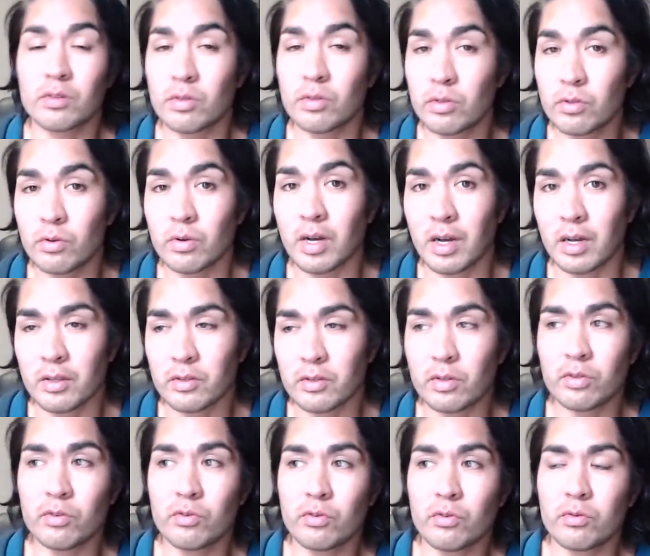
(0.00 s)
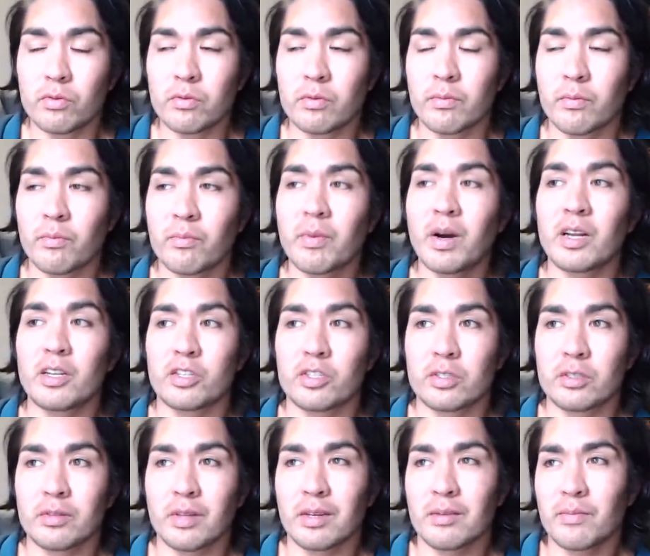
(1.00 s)
too uh, too
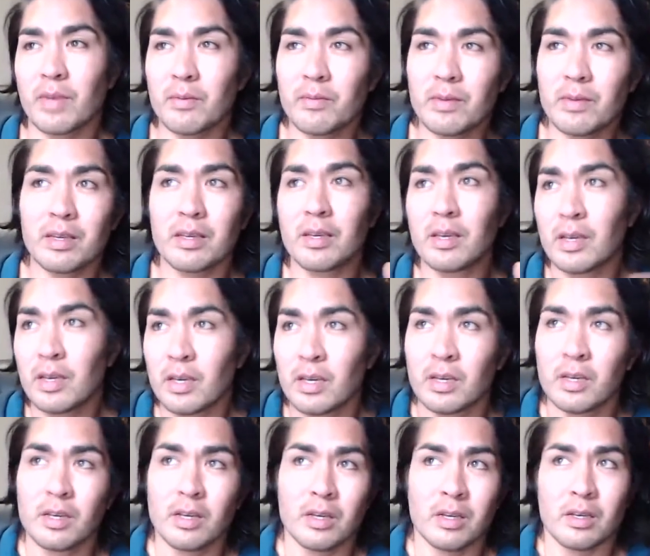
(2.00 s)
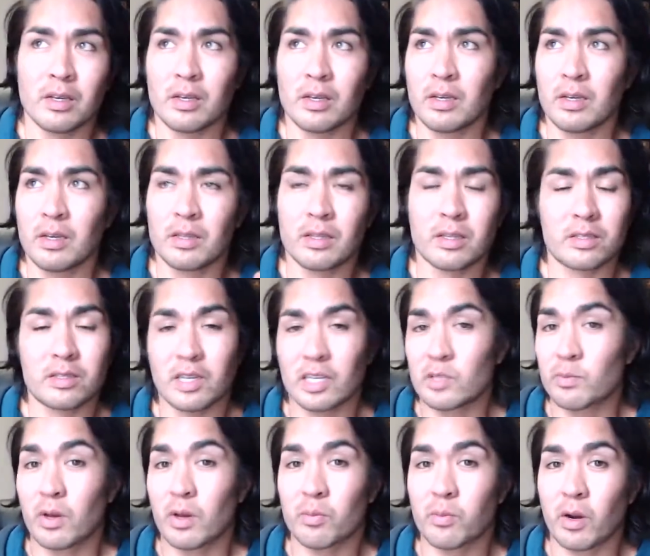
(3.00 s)
much. Like maybe the
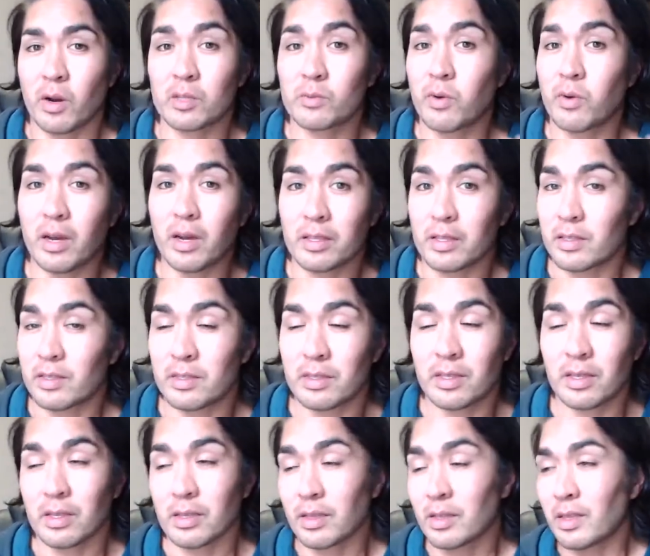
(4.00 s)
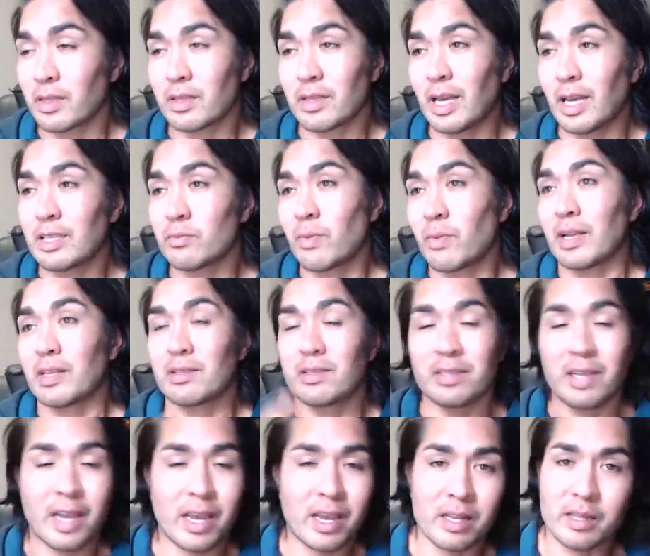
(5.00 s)
six month mark's probably the, the that's my
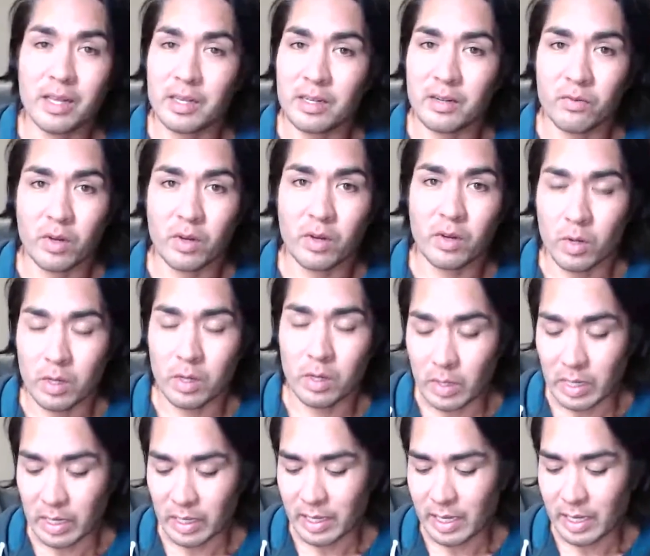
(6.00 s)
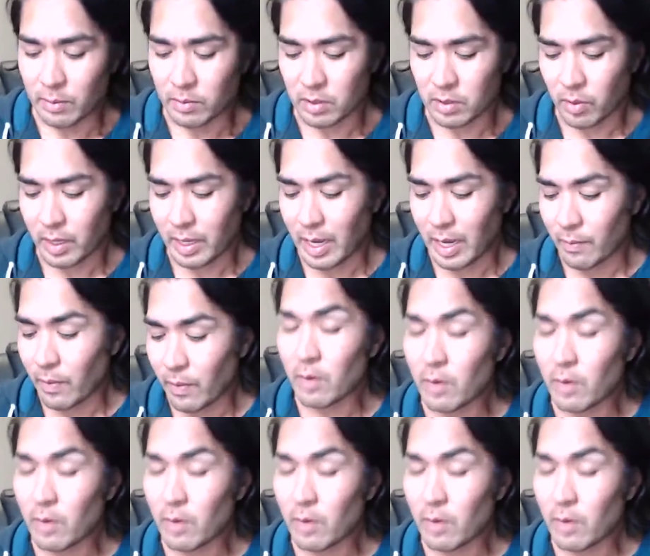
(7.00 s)
tail end of like what I want to keep something at.